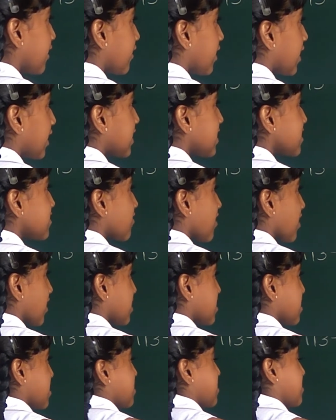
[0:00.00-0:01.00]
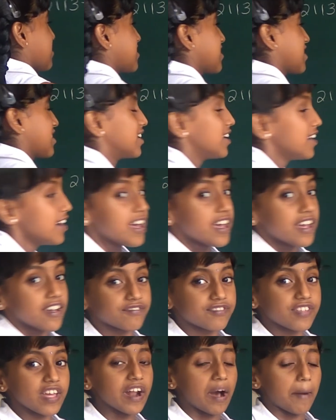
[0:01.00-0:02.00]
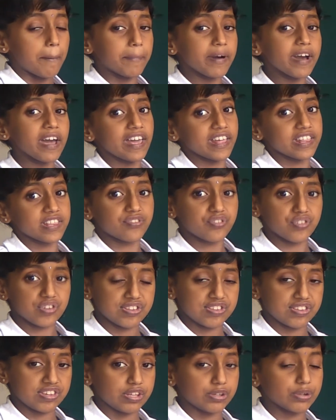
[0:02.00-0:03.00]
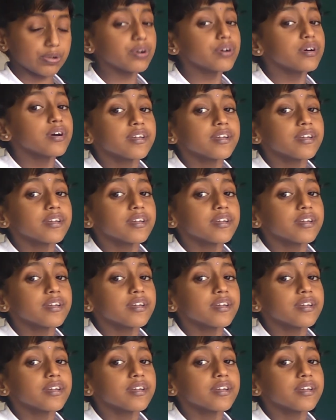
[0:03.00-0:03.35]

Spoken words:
it is very easy. If the number ends with 0,